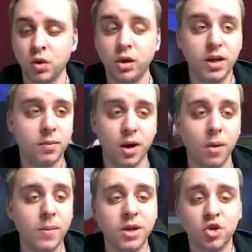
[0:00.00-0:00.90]
It's really
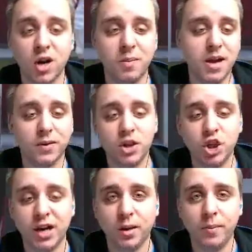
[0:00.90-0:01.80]
about me trying to make
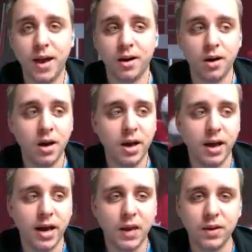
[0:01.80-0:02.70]
the channel better
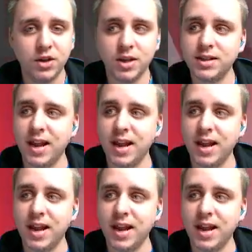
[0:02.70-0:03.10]
and to